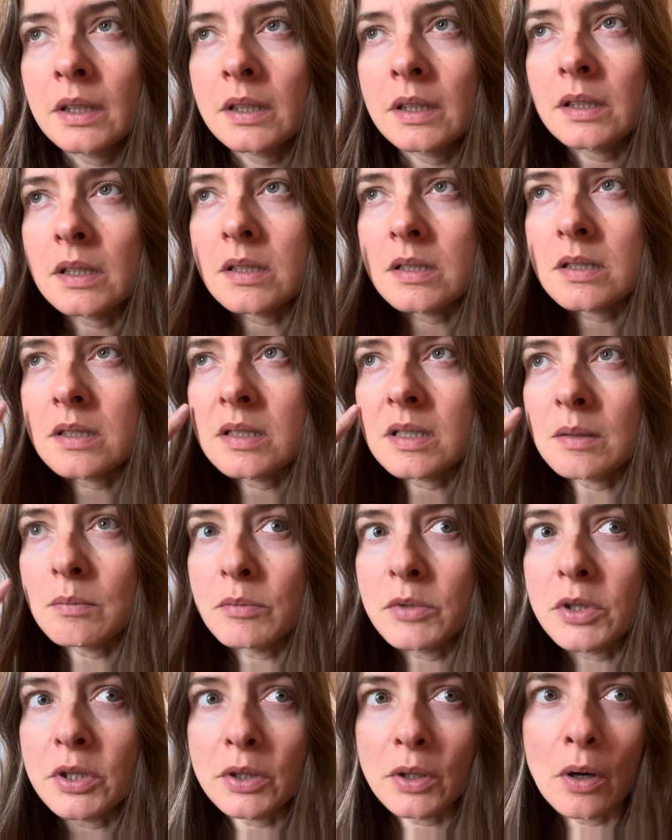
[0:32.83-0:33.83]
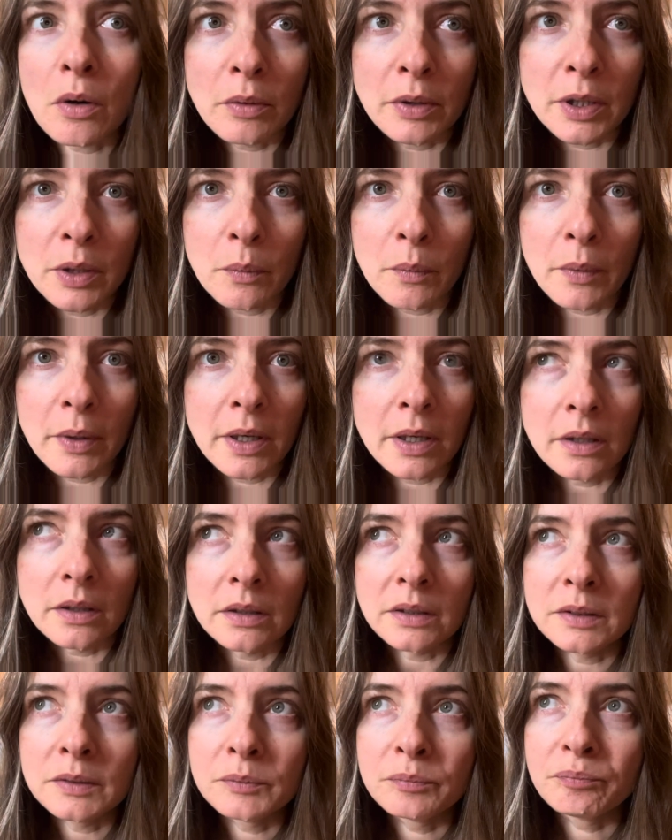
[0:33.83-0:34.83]
doesn't seem to go
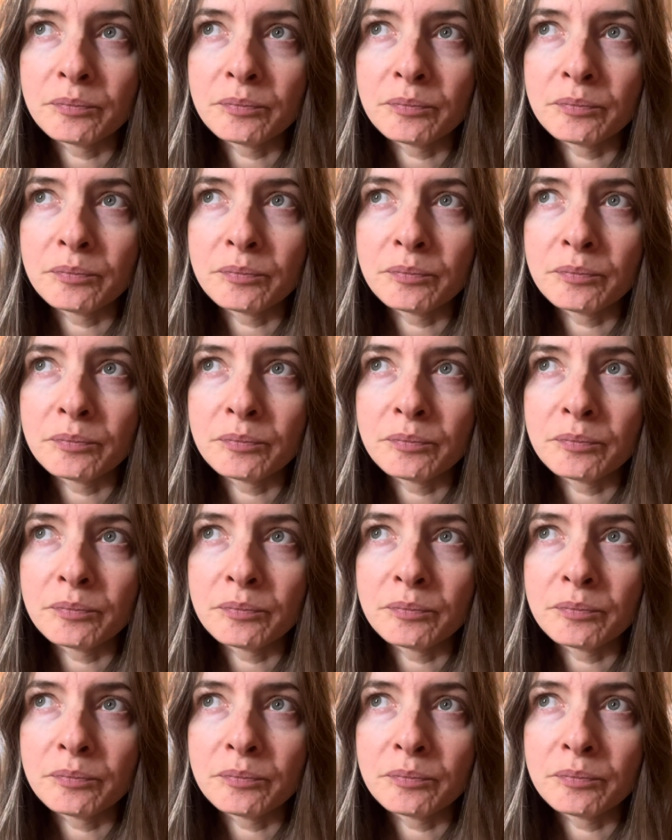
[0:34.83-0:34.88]
anywhere,